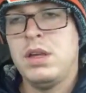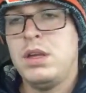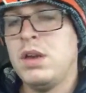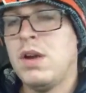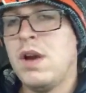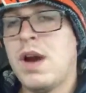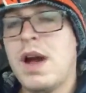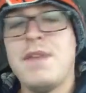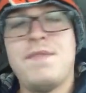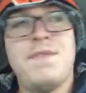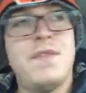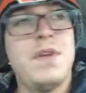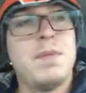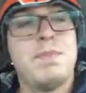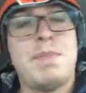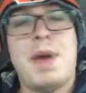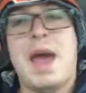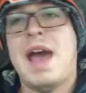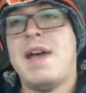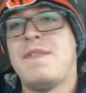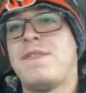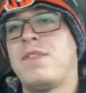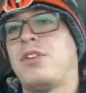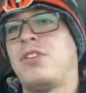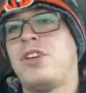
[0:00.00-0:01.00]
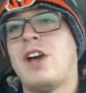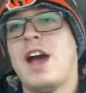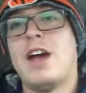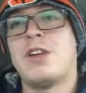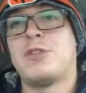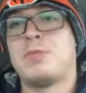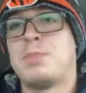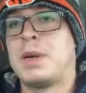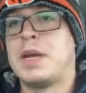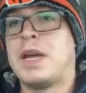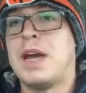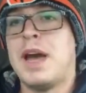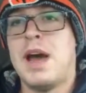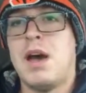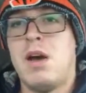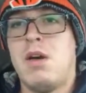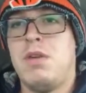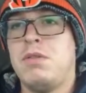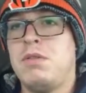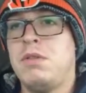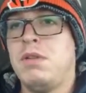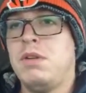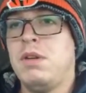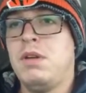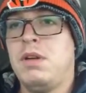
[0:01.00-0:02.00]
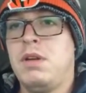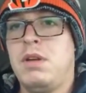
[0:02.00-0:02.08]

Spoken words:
You know, I feel bad for Josh McCown.